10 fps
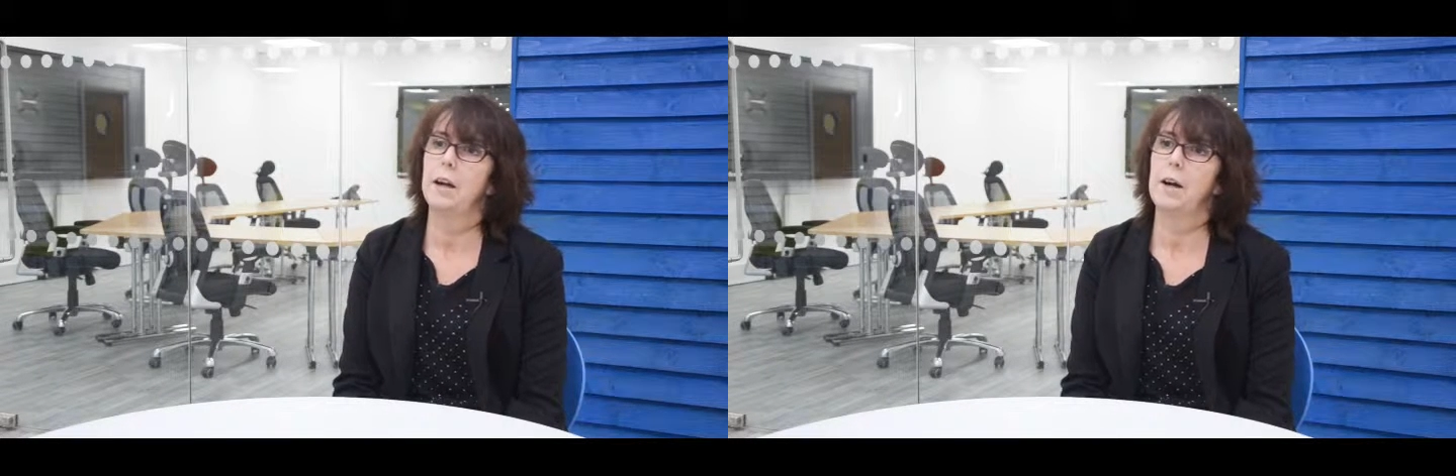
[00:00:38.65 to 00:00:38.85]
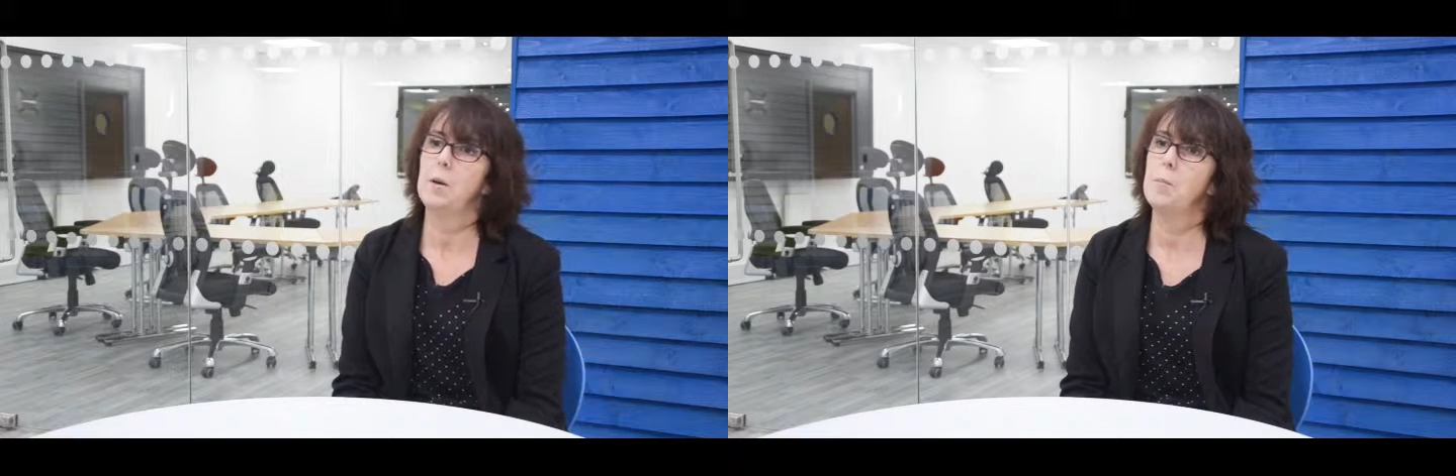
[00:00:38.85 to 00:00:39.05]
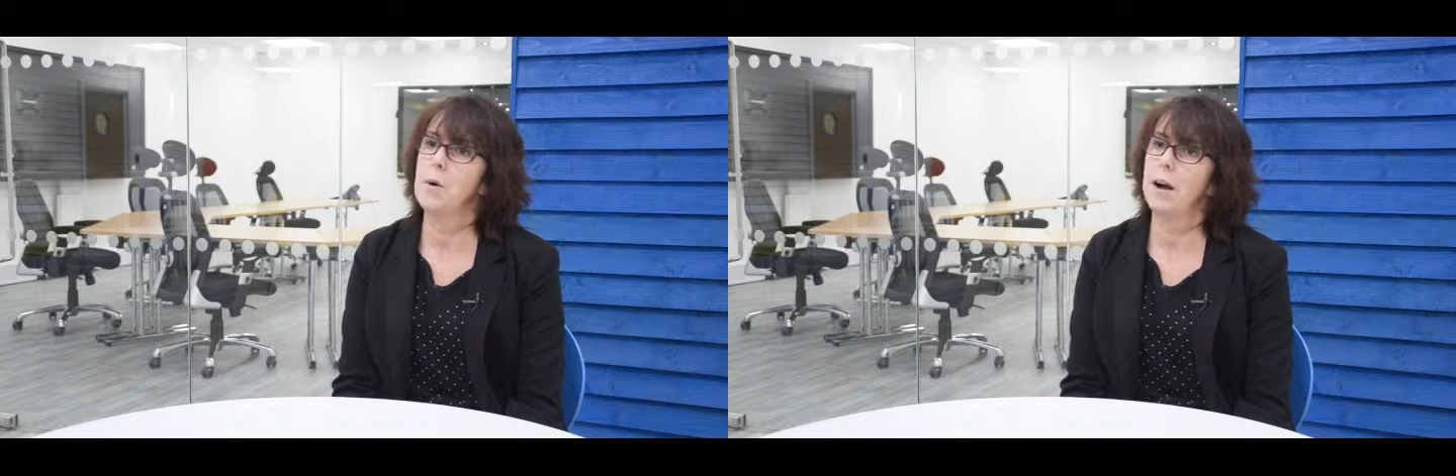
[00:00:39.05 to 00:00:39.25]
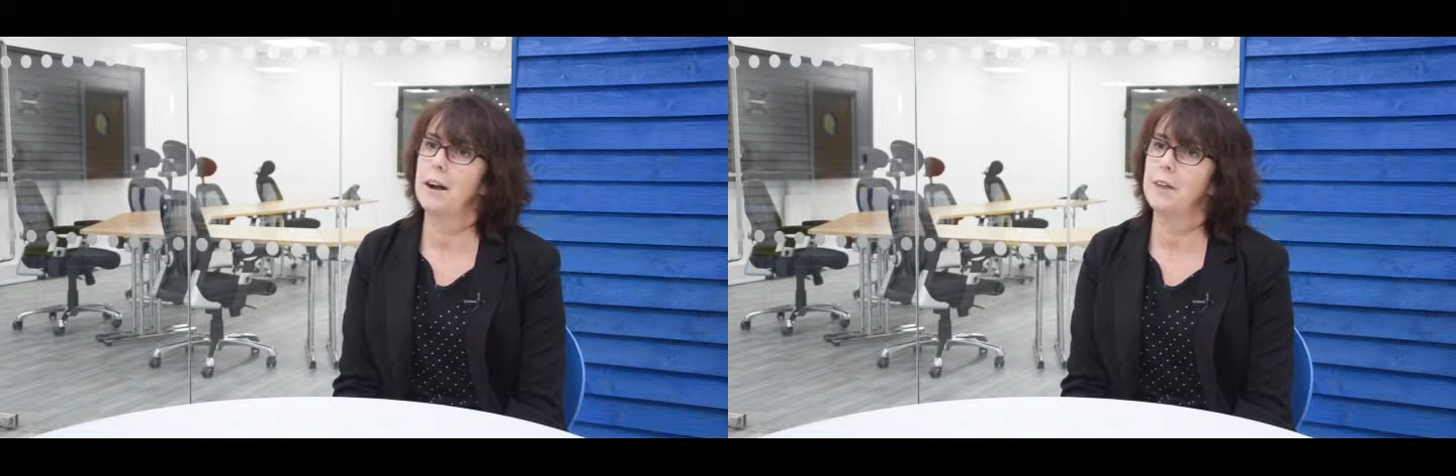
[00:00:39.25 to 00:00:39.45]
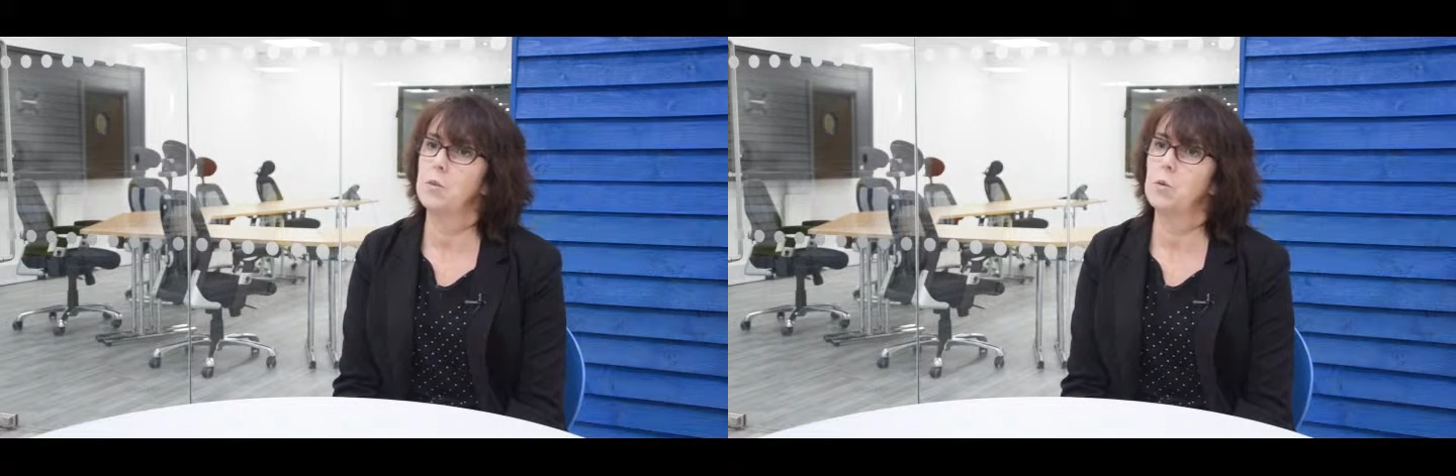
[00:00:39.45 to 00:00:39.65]

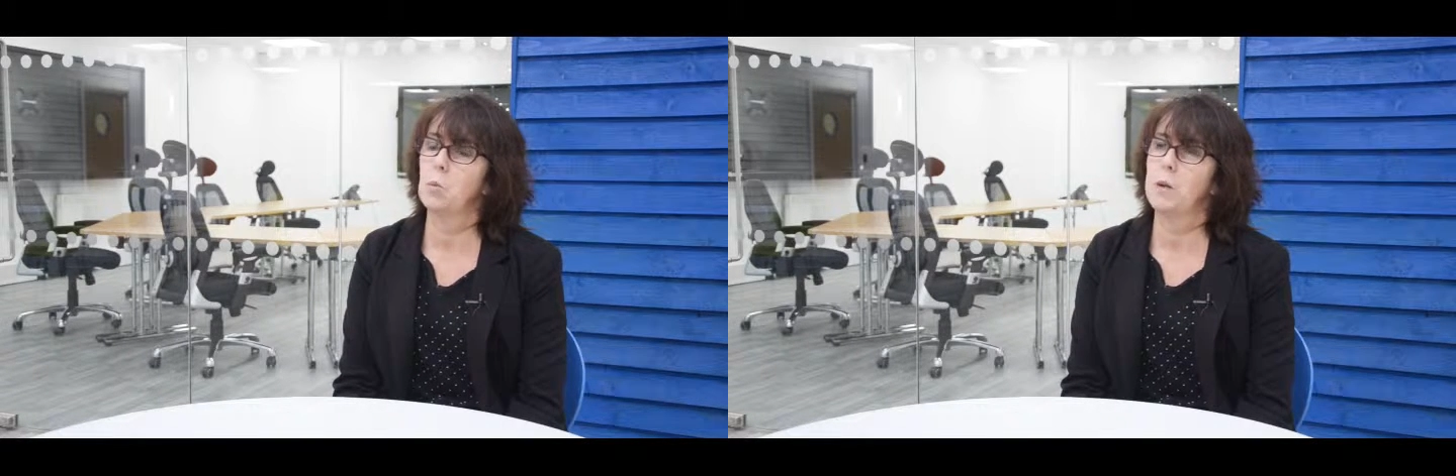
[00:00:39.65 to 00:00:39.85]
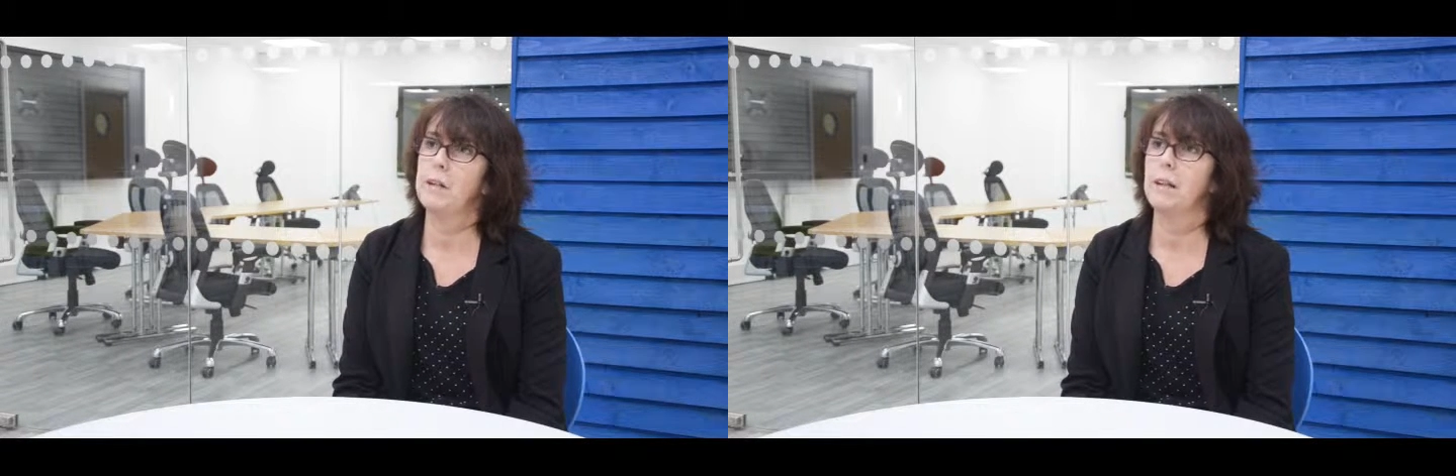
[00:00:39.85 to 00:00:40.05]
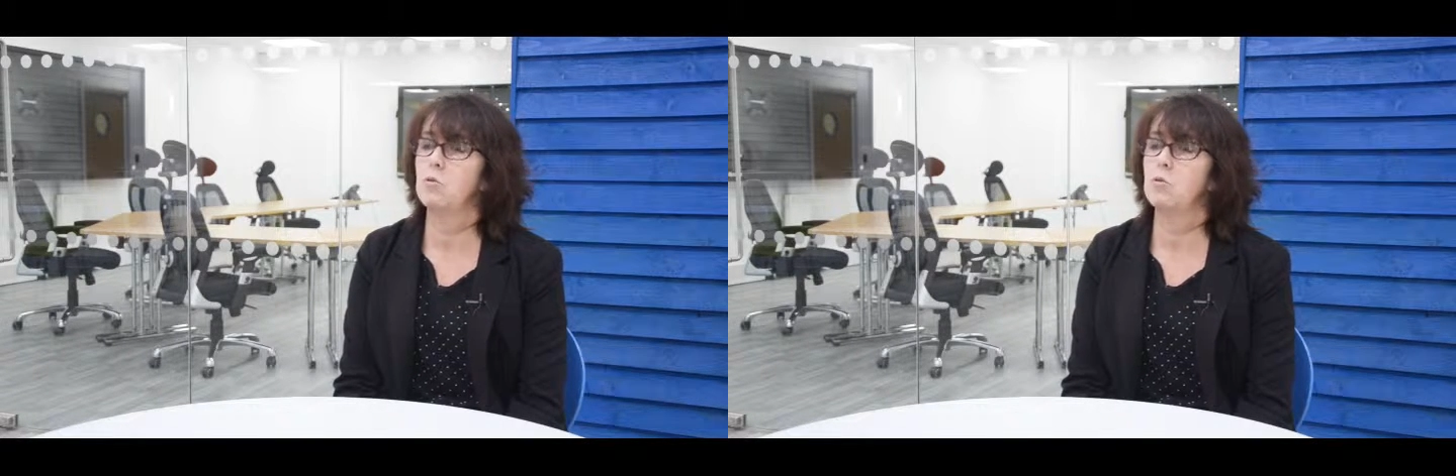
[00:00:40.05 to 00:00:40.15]
And we